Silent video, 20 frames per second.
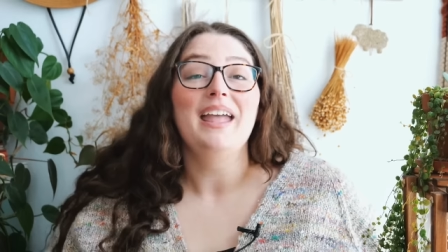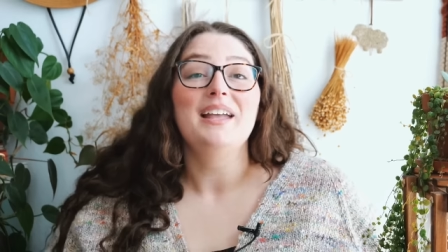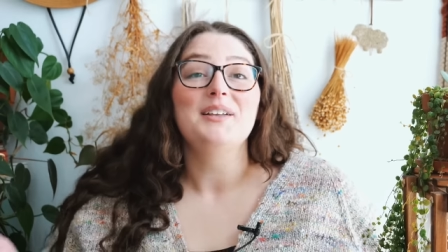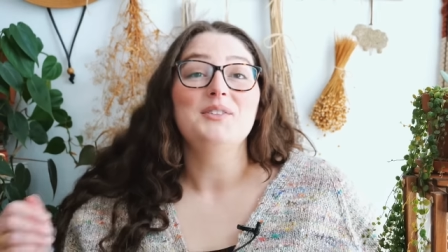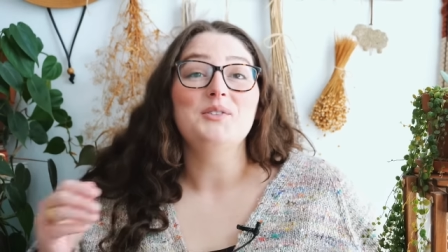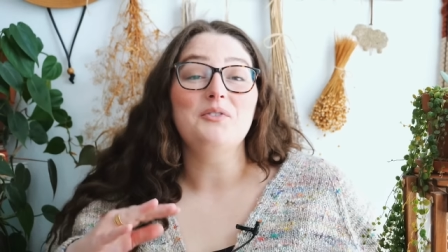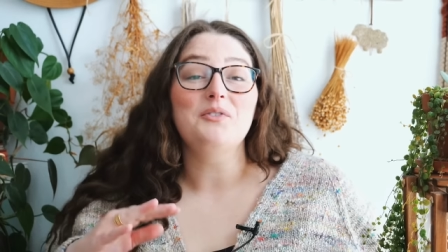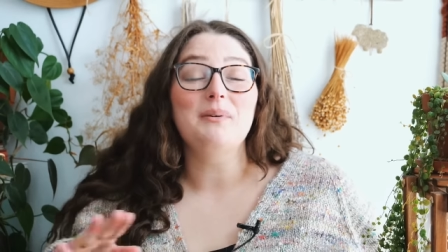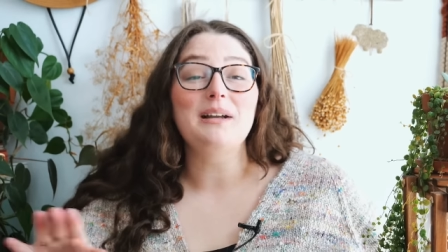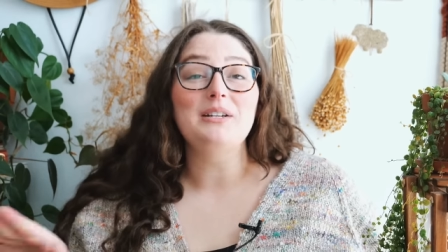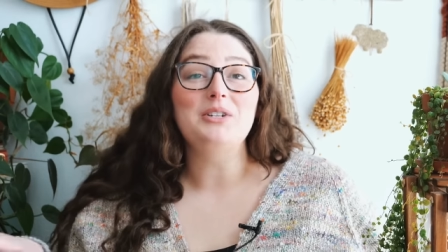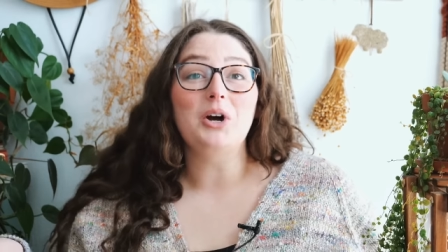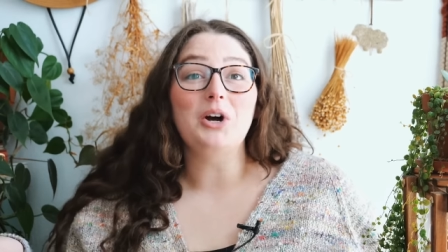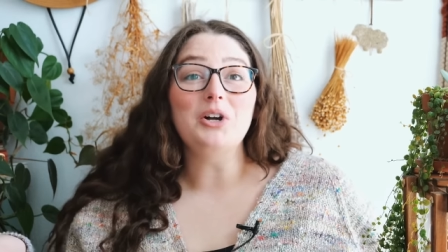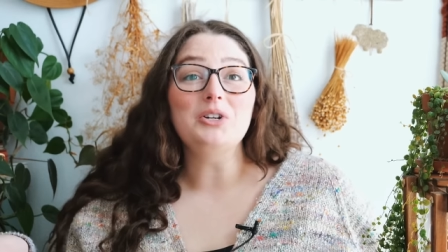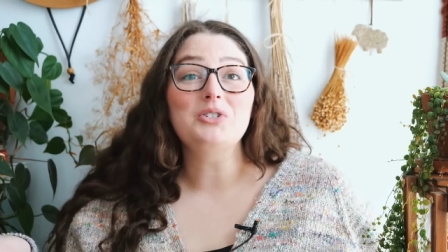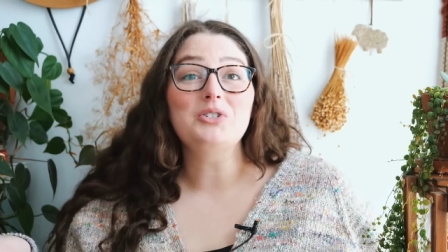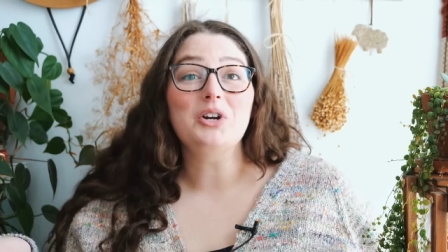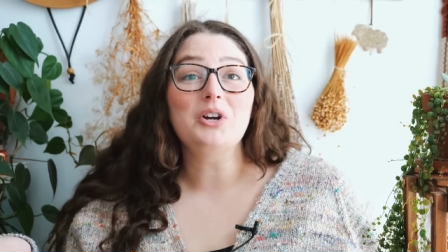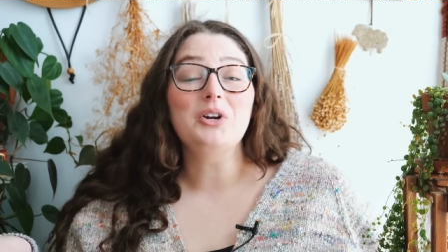So if my
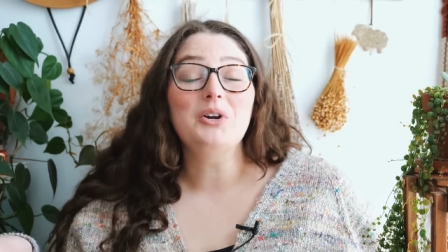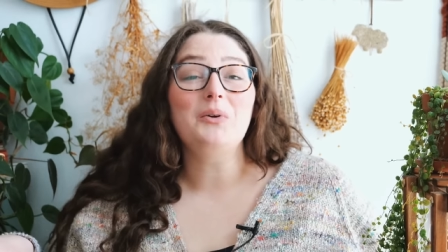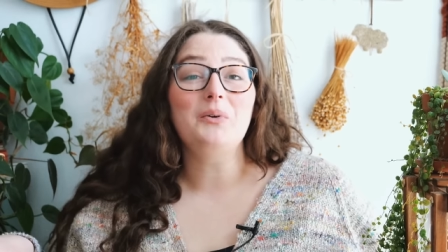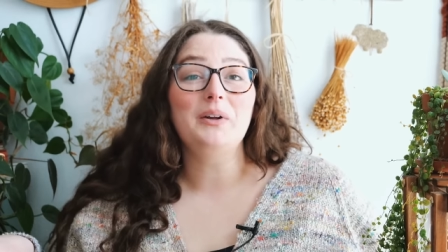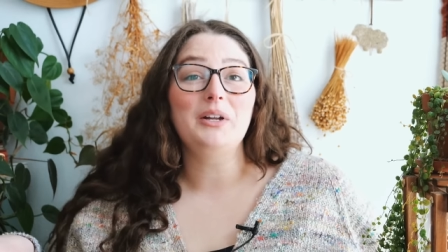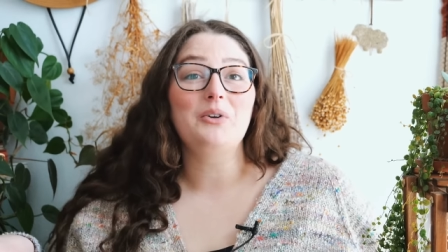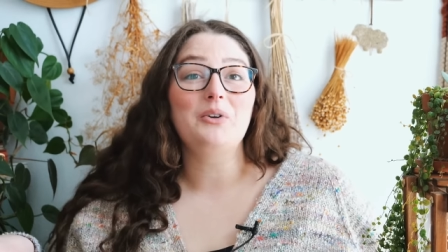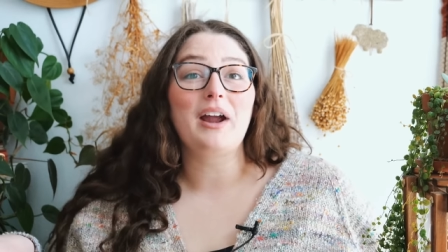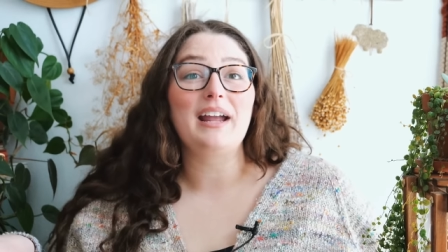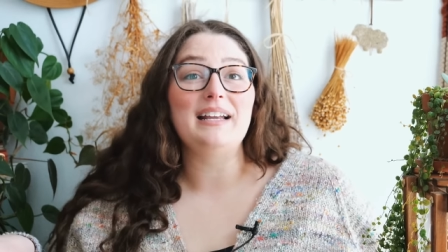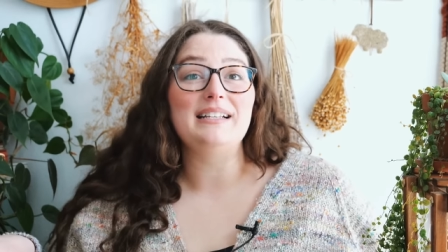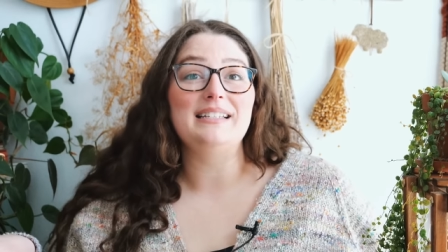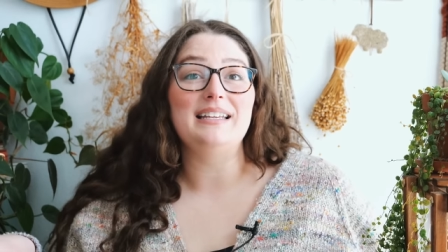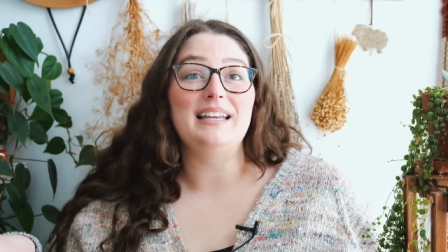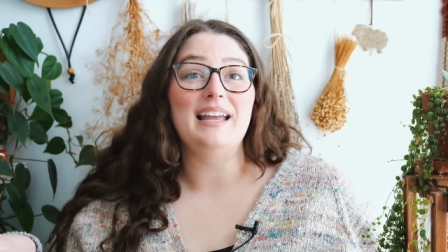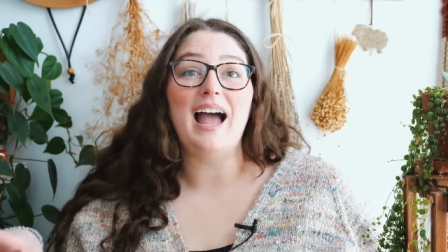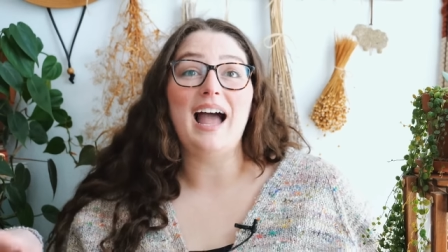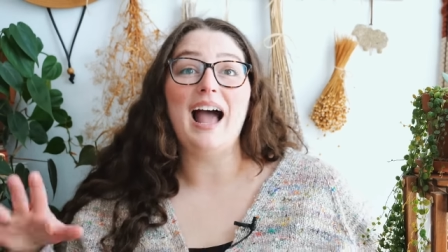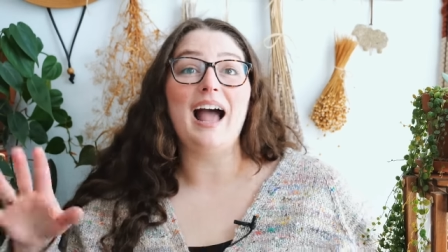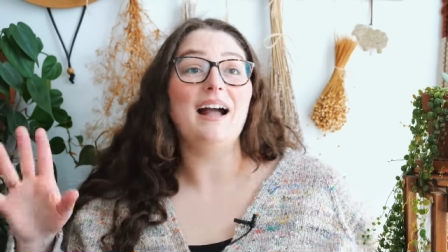dogs start going
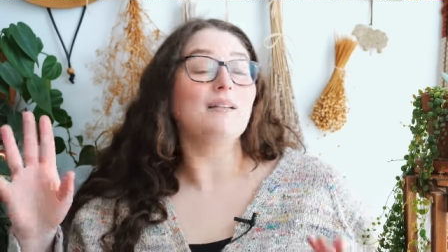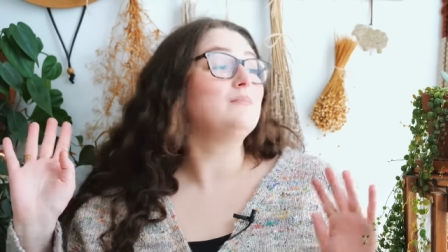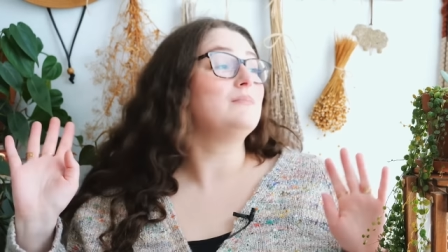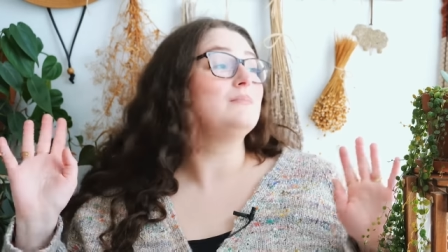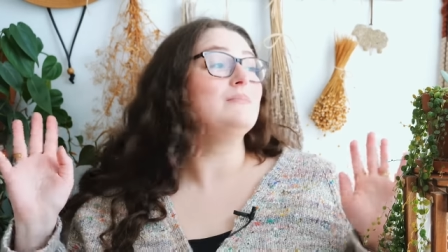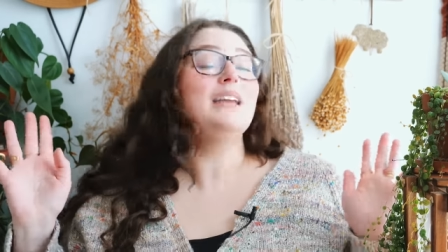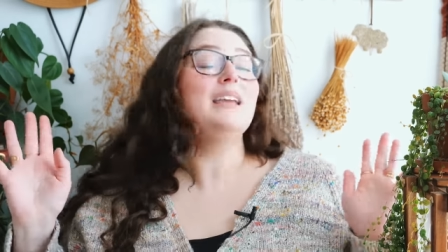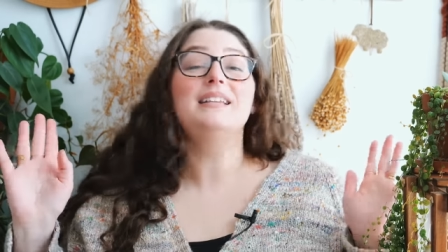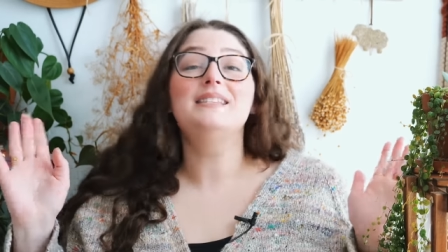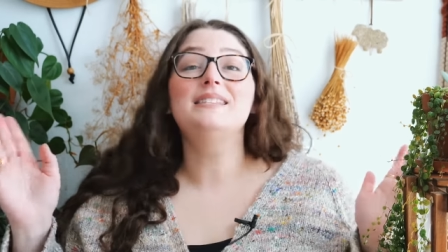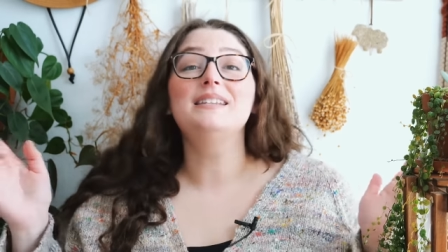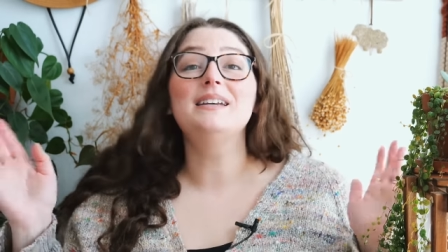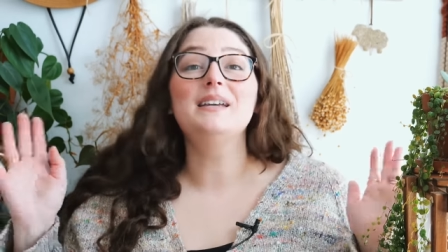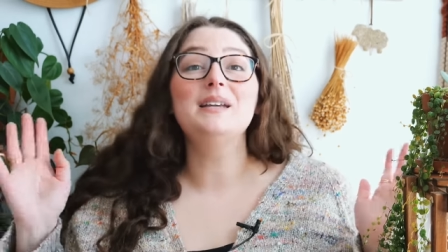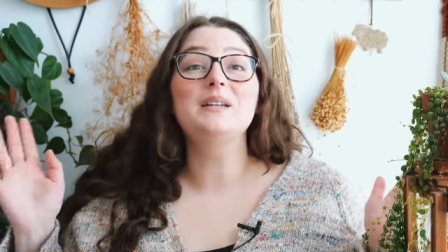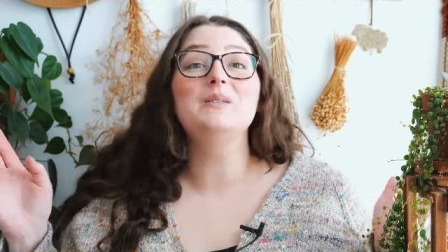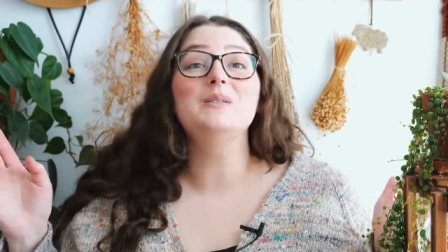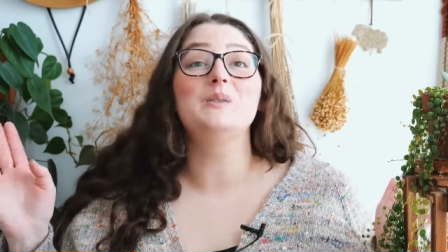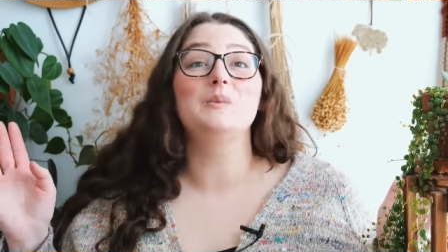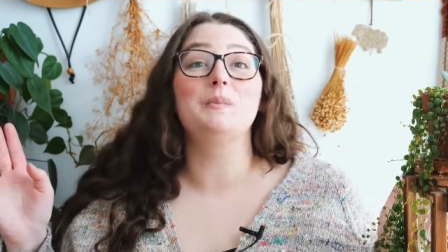crazy, it's a
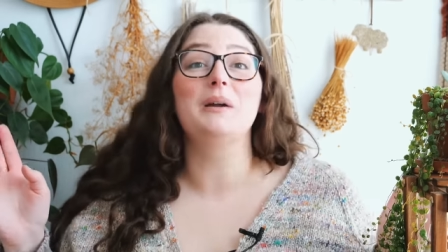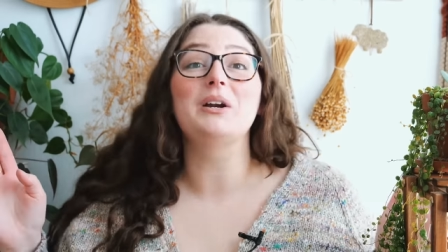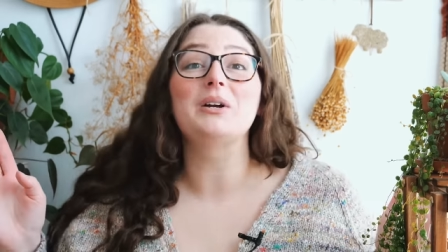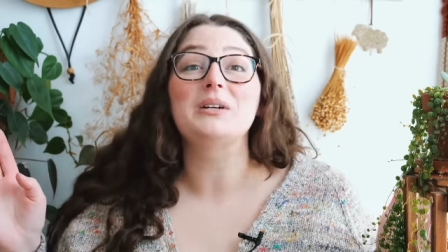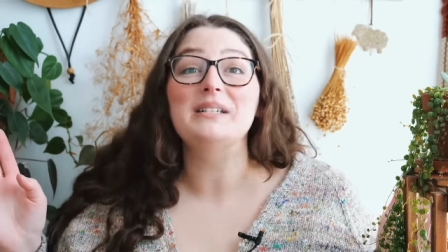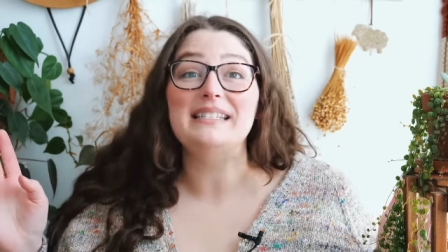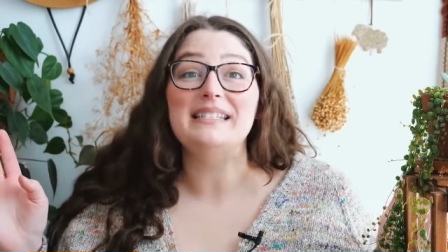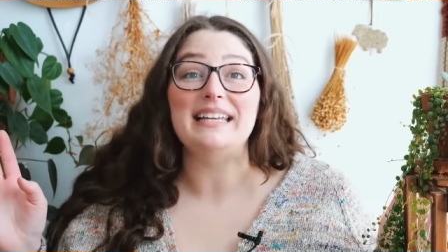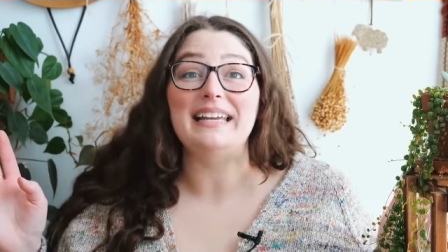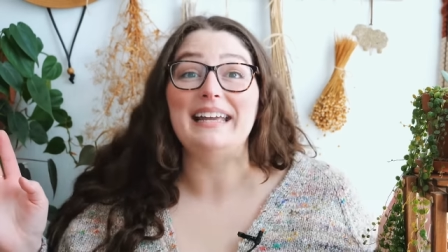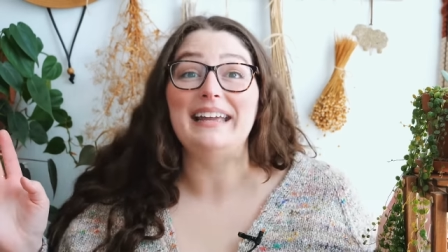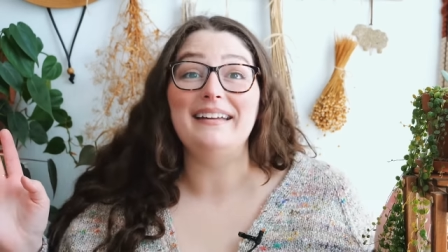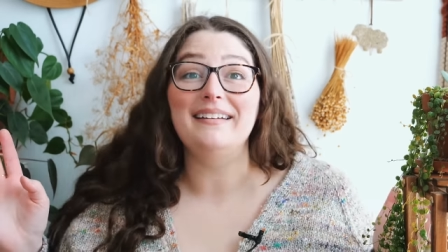conspiracy.